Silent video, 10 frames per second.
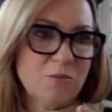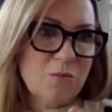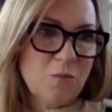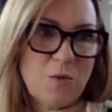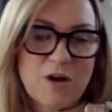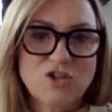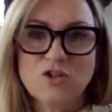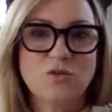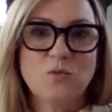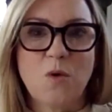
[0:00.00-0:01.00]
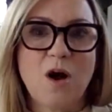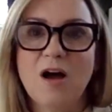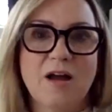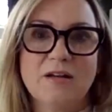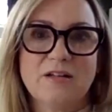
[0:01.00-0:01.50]
what do you
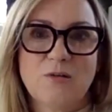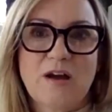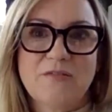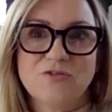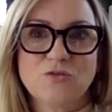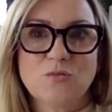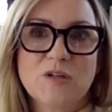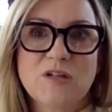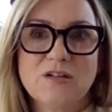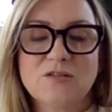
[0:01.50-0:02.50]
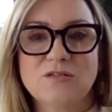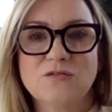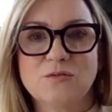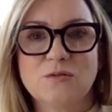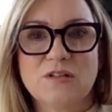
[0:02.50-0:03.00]
want? After 20 years of
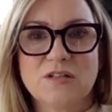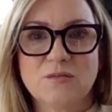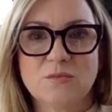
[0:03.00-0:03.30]
doing this,